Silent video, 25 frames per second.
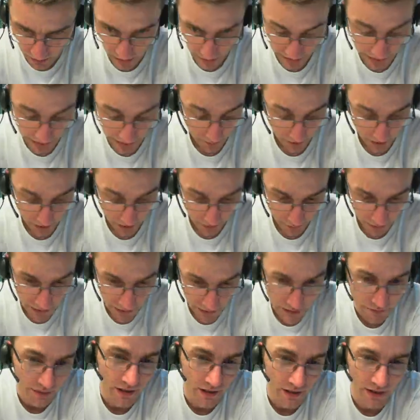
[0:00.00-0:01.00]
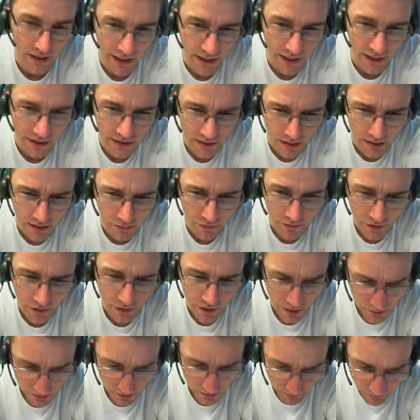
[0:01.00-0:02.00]
Kept going for interviews again, some
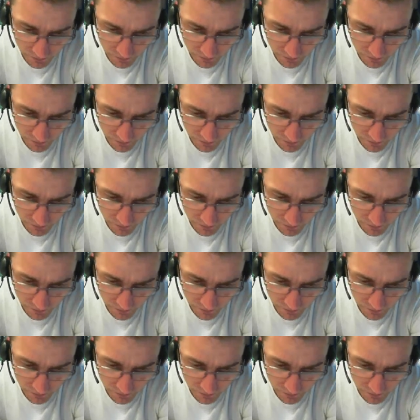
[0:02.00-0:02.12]
refused.